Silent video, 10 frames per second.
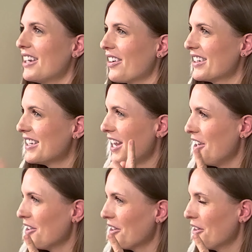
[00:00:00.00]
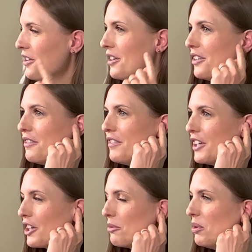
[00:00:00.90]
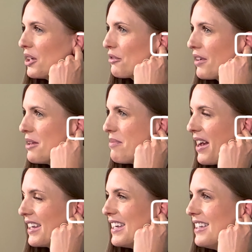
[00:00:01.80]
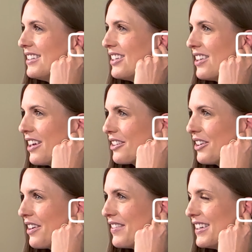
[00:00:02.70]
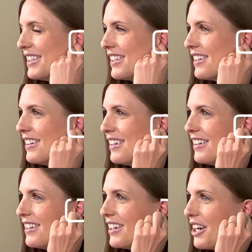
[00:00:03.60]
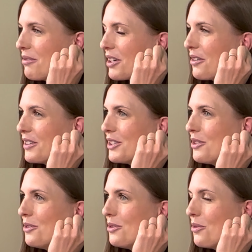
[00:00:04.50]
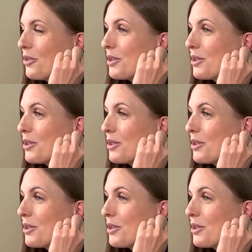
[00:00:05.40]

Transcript: we're gonna take your finger, put it right back into that crevice, and we're going to do those